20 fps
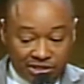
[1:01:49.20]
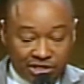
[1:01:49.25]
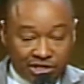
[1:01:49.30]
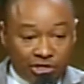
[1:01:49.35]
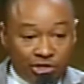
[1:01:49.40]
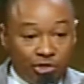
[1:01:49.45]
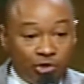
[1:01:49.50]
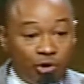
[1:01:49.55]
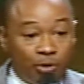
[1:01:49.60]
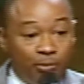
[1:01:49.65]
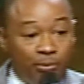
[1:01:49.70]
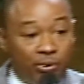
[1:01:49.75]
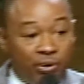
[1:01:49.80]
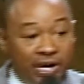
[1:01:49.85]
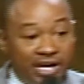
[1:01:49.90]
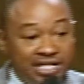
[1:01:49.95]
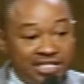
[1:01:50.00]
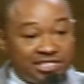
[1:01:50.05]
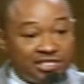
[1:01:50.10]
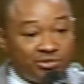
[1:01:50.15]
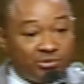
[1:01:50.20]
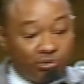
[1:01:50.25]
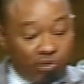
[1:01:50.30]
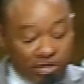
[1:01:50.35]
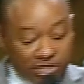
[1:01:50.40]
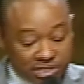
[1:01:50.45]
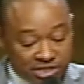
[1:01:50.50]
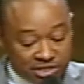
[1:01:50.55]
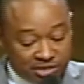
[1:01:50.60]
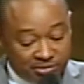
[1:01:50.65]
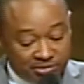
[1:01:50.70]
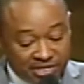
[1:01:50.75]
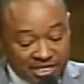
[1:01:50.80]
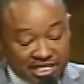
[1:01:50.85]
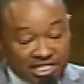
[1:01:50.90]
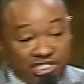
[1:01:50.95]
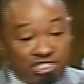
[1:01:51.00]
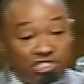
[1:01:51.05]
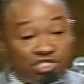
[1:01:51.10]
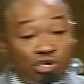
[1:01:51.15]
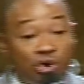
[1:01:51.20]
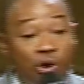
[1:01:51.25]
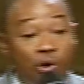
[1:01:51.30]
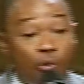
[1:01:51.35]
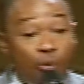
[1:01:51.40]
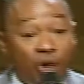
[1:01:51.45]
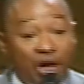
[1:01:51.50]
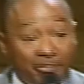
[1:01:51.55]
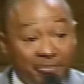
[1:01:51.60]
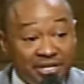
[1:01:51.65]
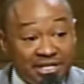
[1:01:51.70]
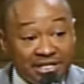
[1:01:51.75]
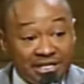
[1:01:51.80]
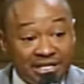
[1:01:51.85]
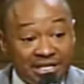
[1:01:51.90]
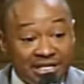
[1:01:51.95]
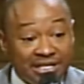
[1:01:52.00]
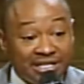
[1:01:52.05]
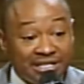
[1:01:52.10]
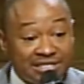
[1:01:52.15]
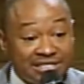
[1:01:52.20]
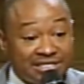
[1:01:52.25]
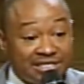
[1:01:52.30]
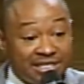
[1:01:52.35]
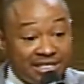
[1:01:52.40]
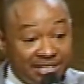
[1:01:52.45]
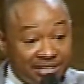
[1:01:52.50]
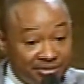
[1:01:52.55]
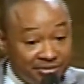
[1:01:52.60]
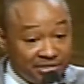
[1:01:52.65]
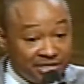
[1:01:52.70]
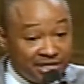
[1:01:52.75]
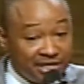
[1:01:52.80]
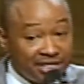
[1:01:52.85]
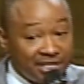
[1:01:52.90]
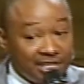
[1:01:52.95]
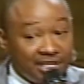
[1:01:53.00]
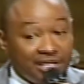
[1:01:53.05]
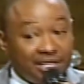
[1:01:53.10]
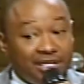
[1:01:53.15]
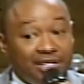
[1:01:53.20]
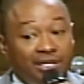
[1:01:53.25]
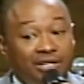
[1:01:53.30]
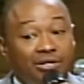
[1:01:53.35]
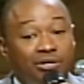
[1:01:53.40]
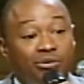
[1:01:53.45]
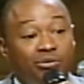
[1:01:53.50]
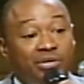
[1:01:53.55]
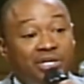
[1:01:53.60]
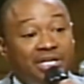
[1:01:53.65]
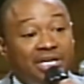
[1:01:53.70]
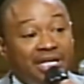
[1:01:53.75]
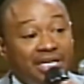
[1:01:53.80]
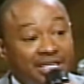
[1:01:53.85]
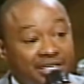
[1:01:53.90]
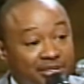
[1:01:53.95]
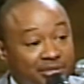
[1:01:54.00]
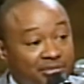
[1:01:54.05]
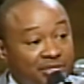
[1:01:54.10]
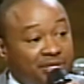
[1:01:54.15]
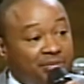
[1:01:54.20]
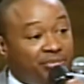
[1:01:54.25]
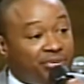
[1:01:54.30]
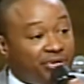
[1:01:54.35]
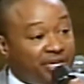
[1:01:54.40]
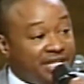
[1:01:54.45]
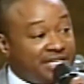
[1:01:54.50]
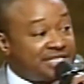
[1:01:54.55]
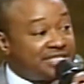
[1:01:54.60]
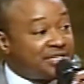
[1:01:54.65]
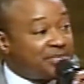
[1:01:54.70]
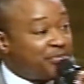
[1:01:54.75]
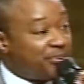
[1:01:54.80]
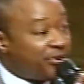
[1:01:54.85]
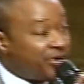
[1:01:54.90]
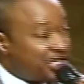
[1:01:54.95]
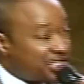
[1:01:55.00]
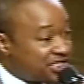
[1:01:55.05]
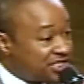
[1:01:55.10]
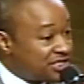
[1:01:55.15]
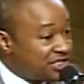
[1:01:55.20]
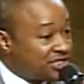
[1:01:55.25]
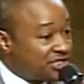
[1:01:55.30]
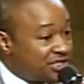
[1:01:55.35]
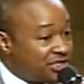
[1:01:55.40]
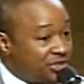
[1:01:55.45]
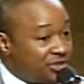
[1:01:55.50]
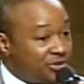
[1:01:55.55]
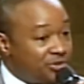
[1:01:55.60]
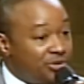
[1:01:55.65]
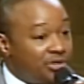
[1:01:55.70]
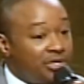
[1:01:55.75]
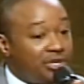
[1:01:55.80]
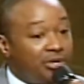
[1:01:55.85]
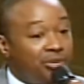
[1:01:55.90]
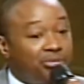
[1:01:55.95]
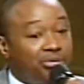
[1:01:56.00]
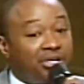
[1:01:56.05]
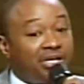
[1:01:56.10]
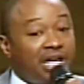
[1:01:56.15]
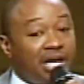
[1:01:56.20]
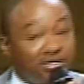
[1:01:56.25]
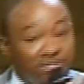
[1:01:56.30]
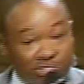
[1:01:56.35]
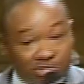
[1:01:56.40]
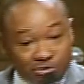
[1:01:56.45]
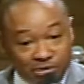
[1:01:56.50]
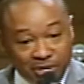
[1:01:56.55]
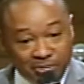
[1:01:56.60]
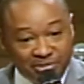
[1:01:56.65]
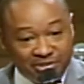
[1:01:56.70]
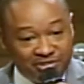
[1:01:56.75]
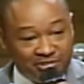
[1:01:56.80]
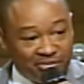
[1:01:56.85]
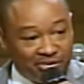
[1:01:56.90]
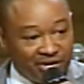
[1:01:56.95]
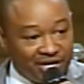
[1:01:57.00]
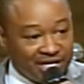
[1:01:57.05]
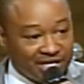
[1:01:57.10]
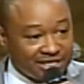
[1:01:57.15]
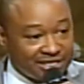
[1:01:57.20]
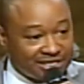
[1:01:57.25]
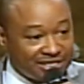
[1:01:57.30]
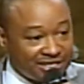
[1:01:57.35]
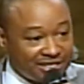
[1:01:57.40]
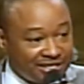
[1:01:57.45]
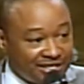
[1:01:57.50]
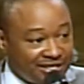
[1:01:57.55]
Your praise and worship is your weapon against the enemy. When the enemy brings depression to you, pull out your weapon of praise.